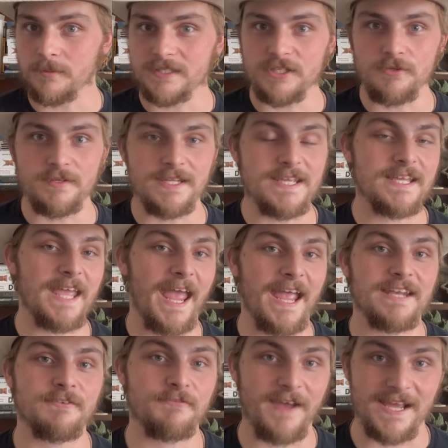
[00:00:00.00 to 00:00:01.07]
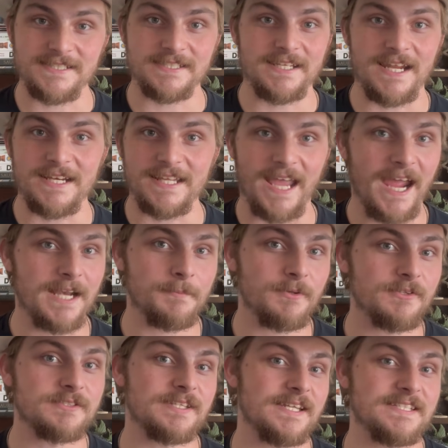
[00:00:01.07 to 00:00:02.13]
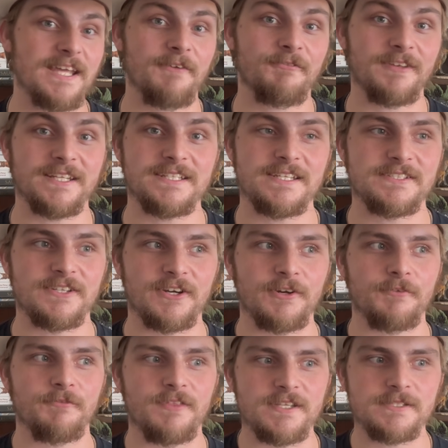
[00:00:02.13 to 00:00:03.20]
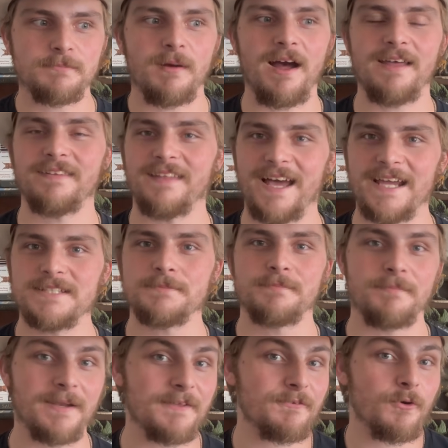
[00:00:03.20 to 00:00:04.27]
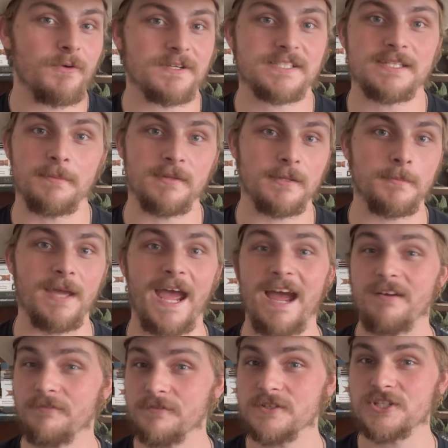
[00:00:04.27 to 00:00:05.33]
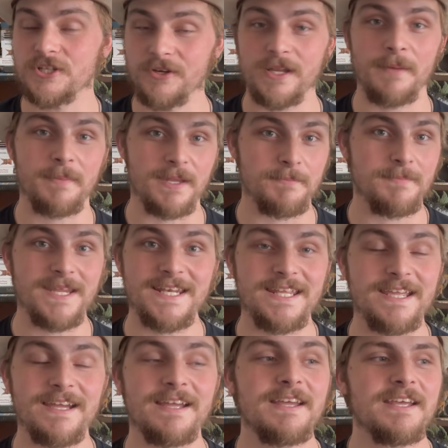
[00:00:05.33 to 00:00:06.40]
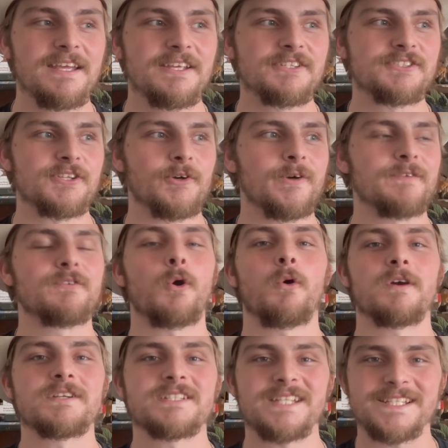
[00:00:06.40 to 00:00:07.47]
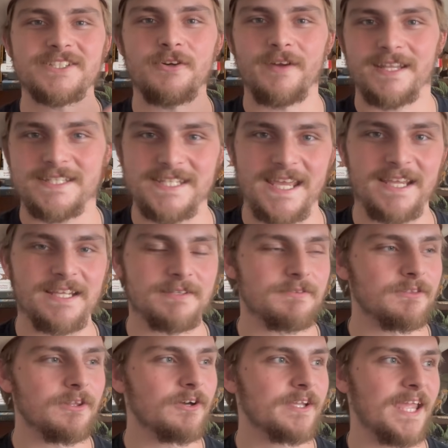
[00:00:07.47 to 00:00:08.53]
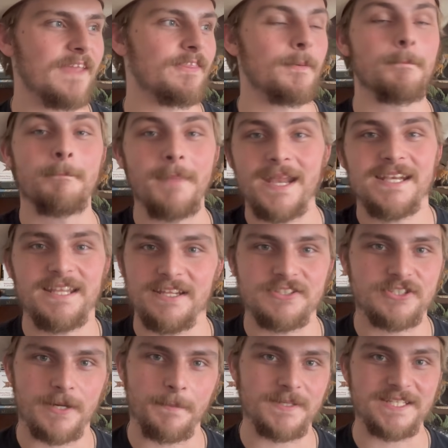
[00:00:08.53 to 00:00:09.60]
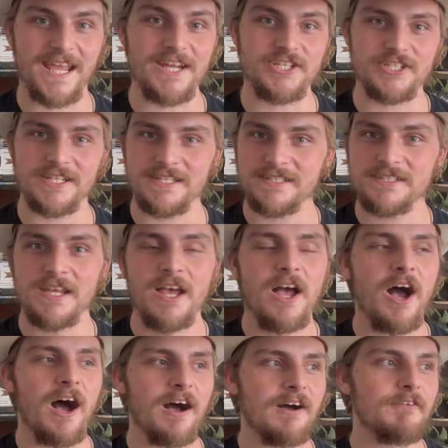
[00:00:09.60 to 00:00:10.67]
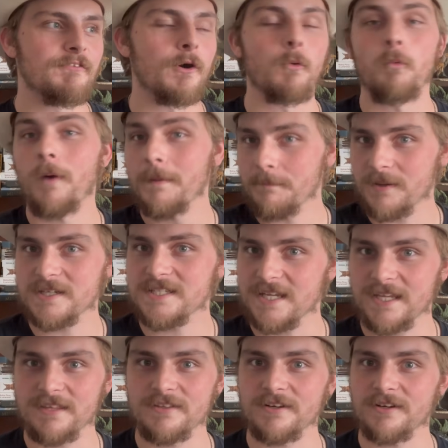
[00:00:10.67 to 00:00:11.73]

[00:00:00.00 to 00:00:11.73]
unique and fascinating animals that definitely deserve the spotlight, but of course some of them have shown up in media, so of course let's go ahead and take a look at the many interpretations of one particular